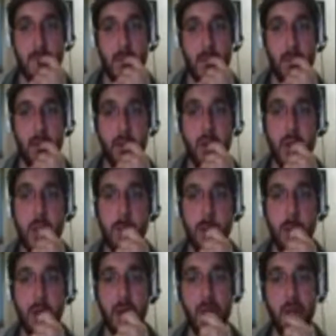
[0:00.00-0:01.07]
he's probably going to
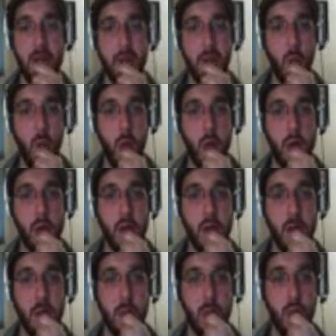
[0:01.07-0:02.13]
use a water type
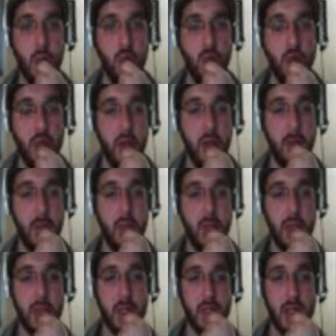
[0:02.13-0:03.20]
move because he
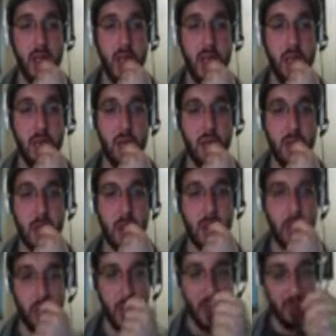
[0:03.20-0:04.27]
can't use an electric type
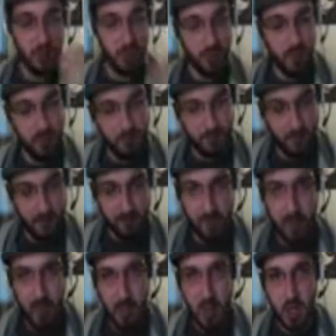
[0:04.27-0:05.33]
move on Phanpy.
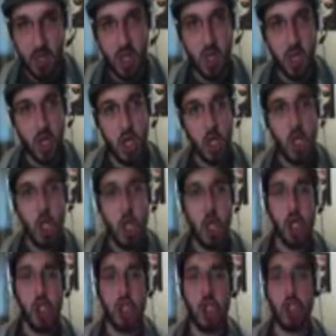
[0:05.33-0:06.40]
So
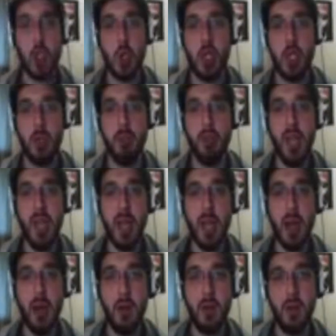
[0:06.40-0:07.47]
we can bait out
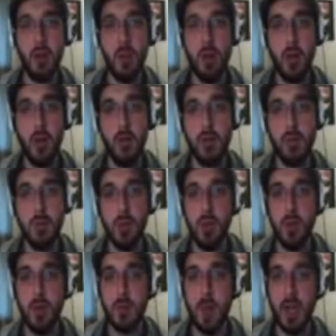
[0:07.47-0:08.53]
one of his moves by
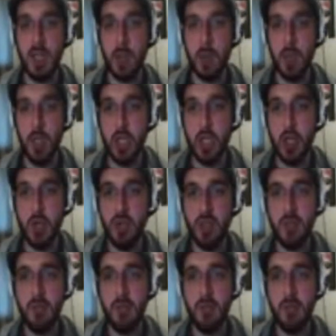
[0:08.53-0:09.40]
switching to Sapphira.